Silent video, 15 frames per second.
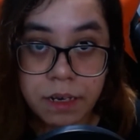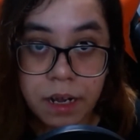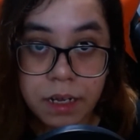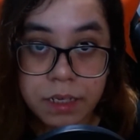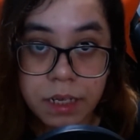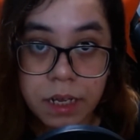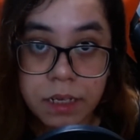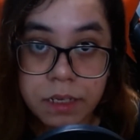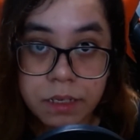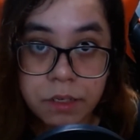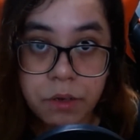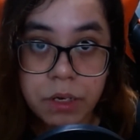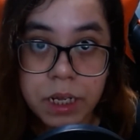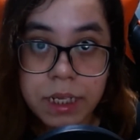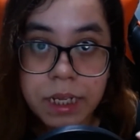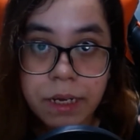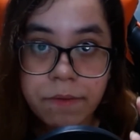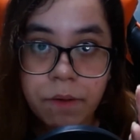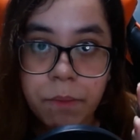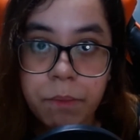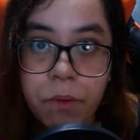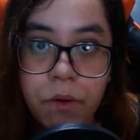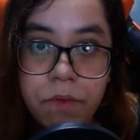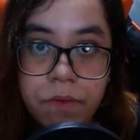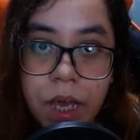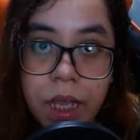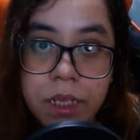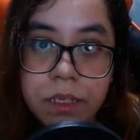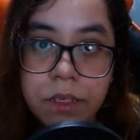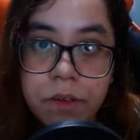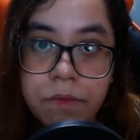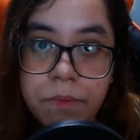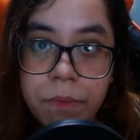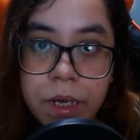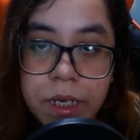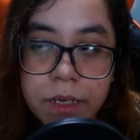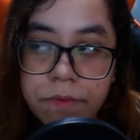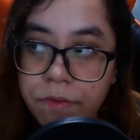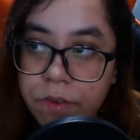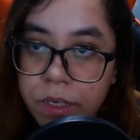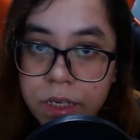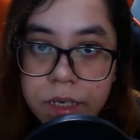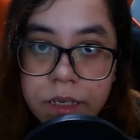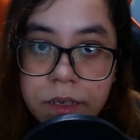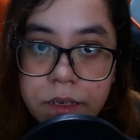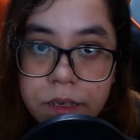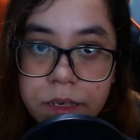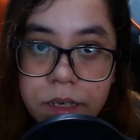Azai is gonna attack from both ends of my freaking